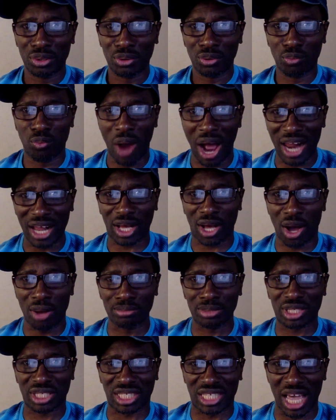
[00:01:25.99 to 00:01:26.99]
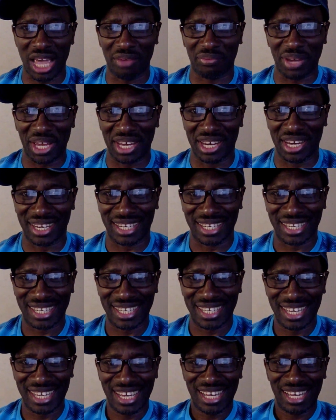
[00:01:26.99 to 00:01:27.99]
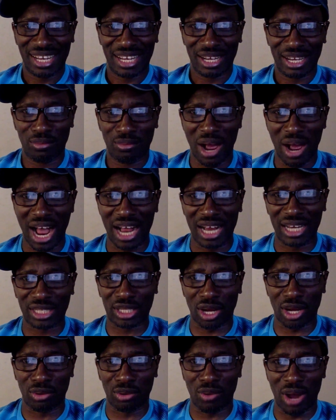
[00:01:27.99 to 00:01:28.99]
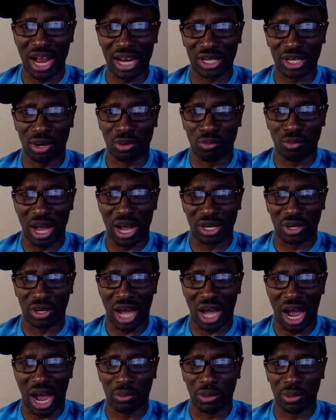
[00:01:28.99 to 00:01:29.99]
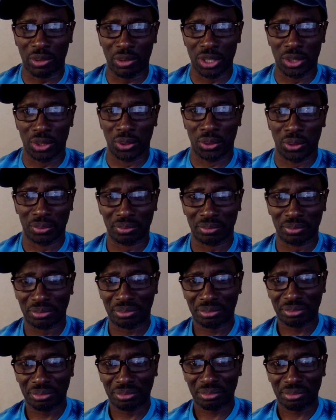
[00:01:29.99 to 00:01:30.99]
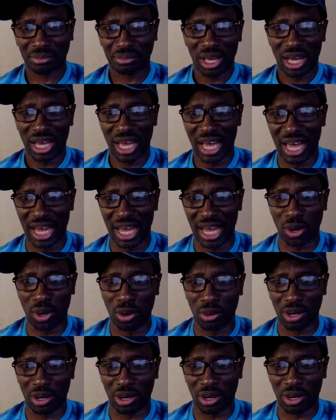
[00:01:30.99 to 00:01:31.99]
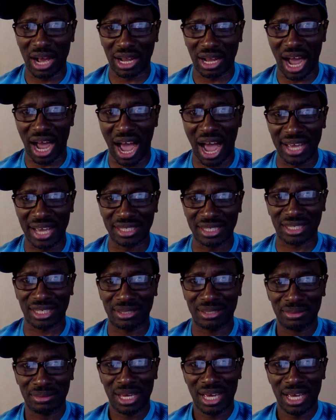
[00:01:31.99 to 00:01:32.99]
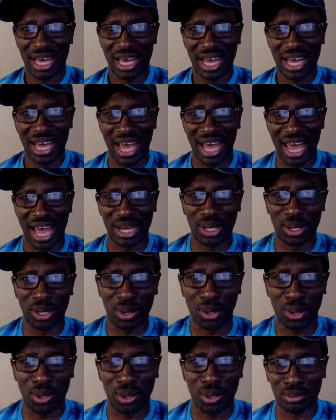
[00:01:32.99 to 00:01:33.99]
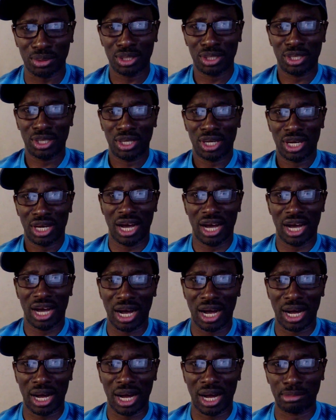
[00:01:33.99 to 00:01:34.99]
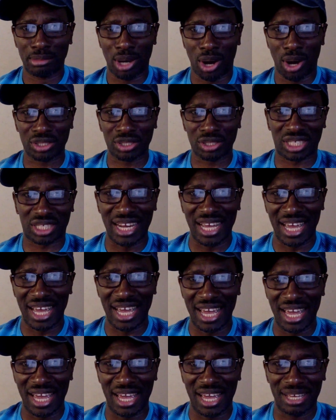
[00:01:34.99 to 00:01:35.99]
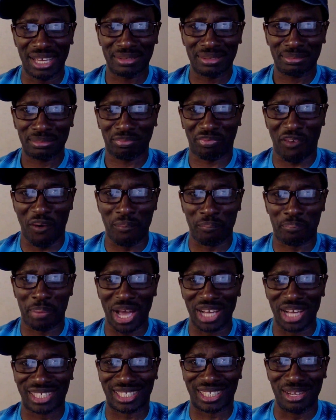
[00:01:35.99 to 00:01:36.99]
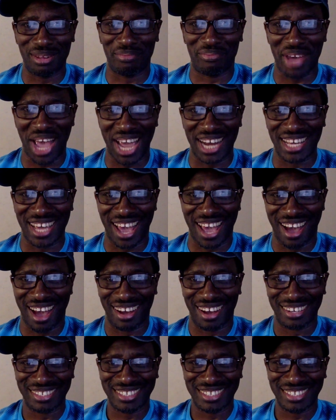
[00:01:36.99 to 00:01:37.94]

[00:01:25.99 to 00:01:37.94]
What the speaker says: Welcome, Stephen. Well done, well done, well done. How are you? Hello, guys. Hello, Austin E. from Pennsylvania.